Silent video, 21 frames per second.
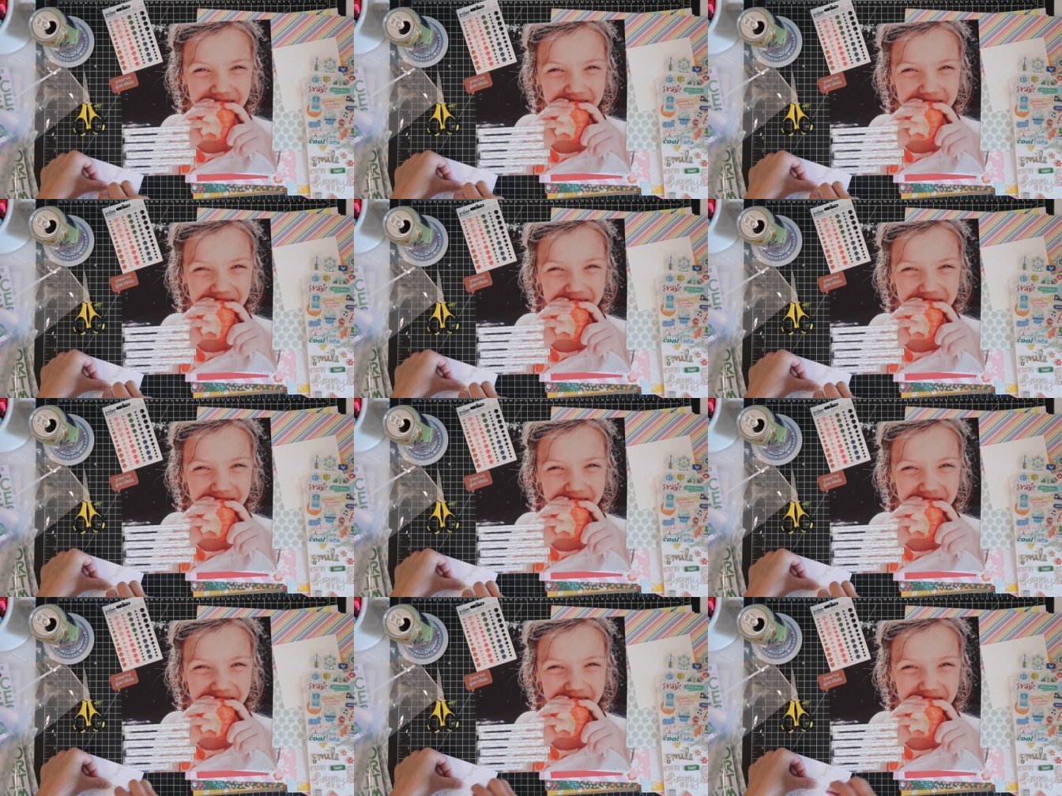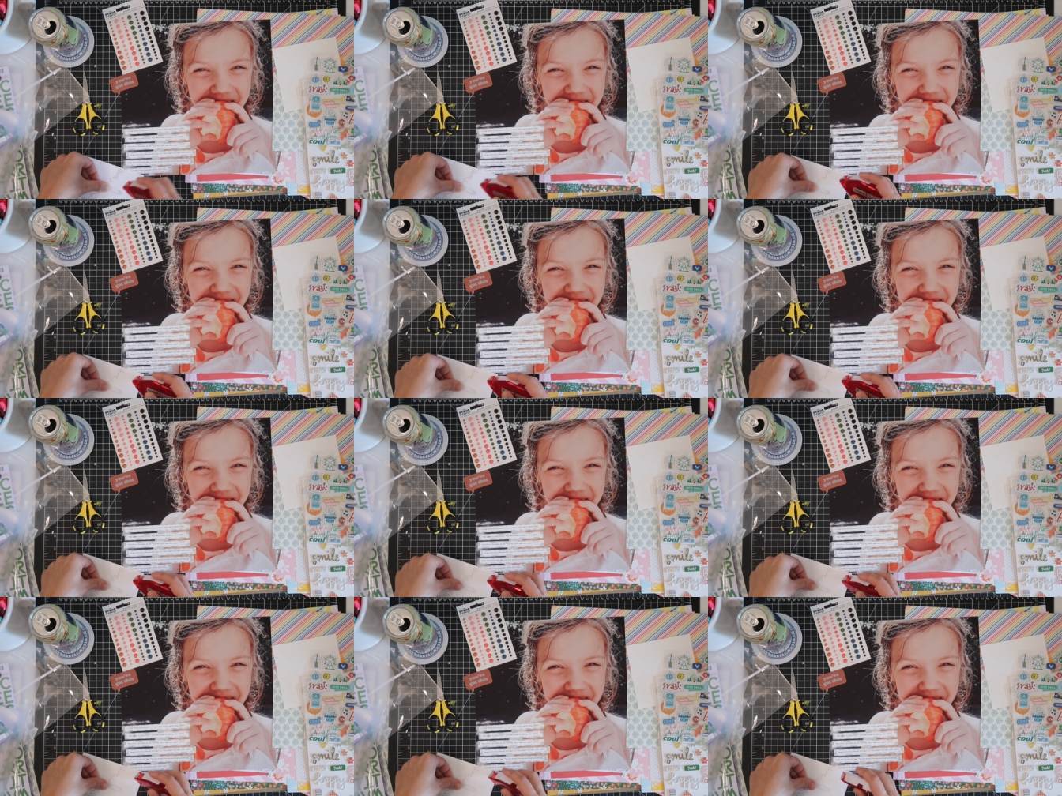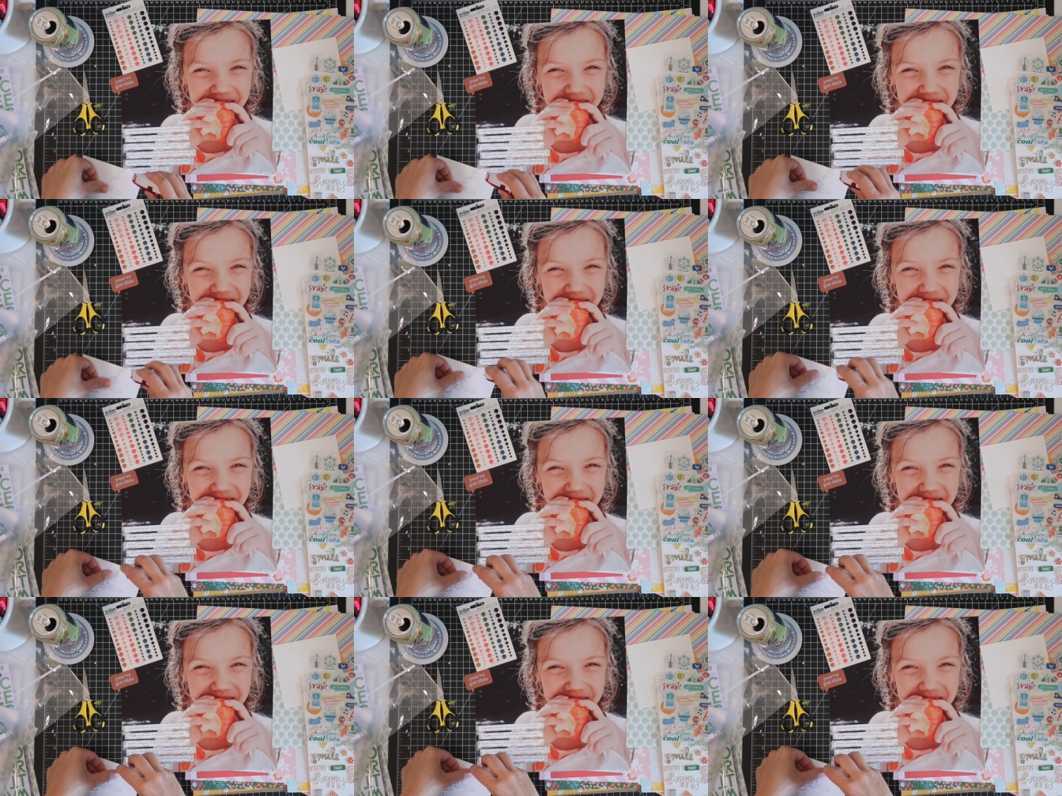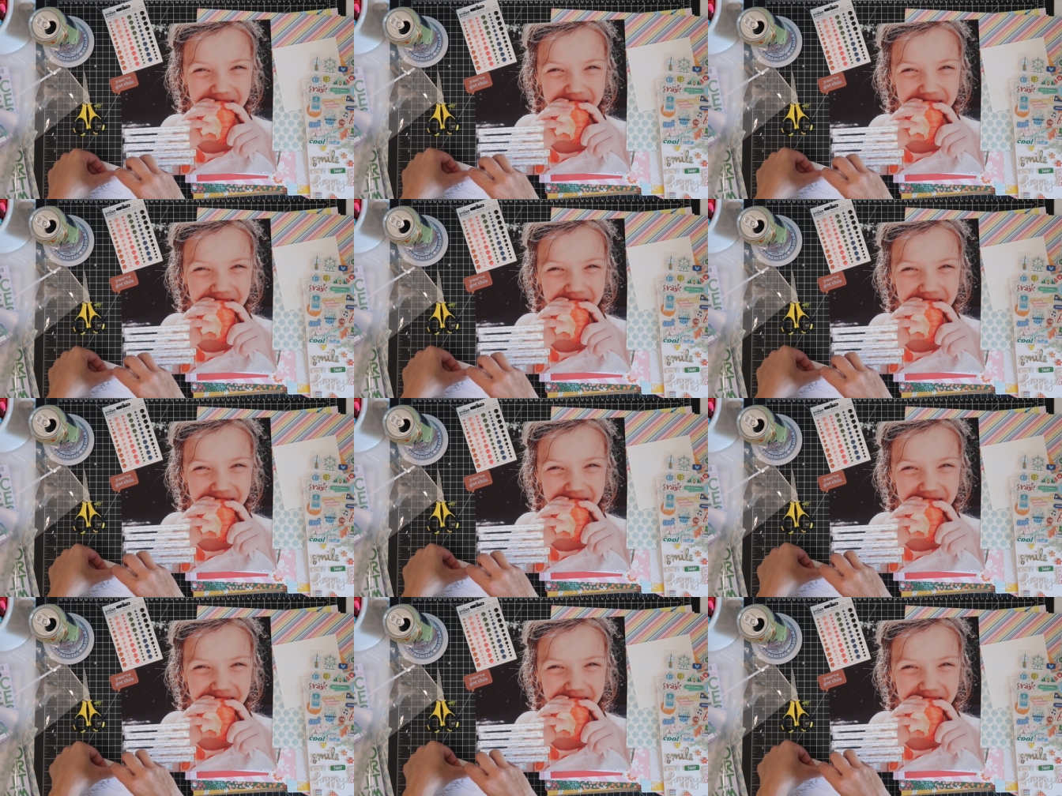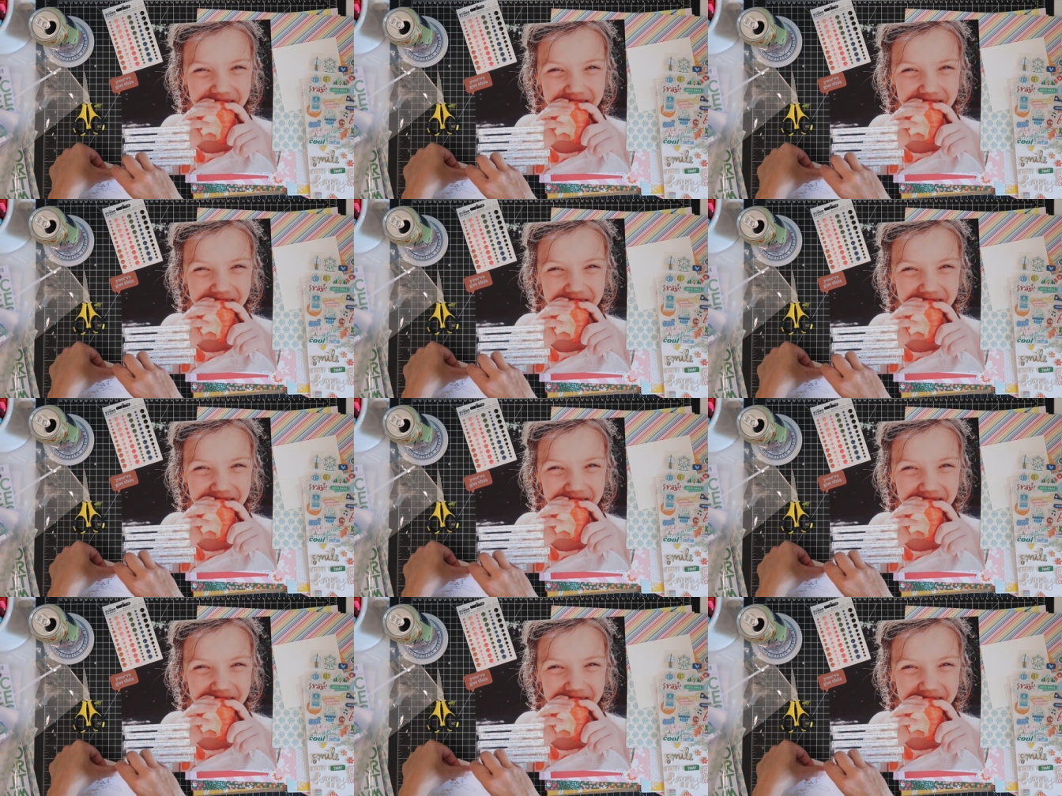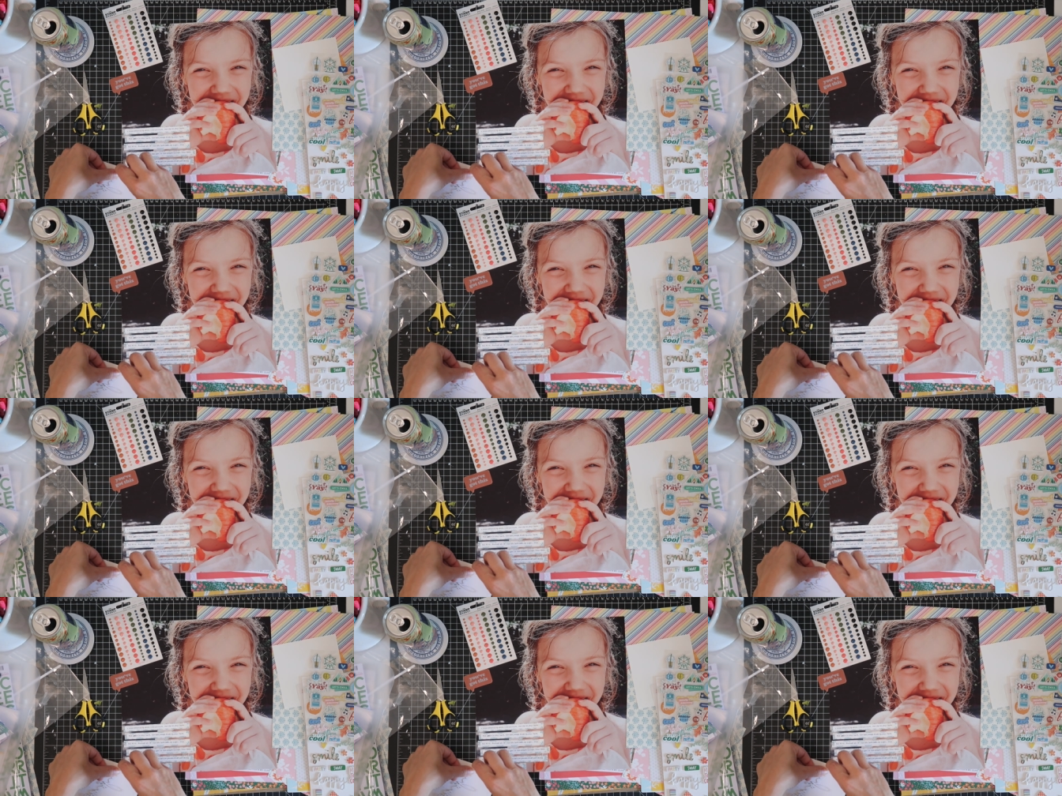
using my roller adhesive. I'm only going to use it in a couple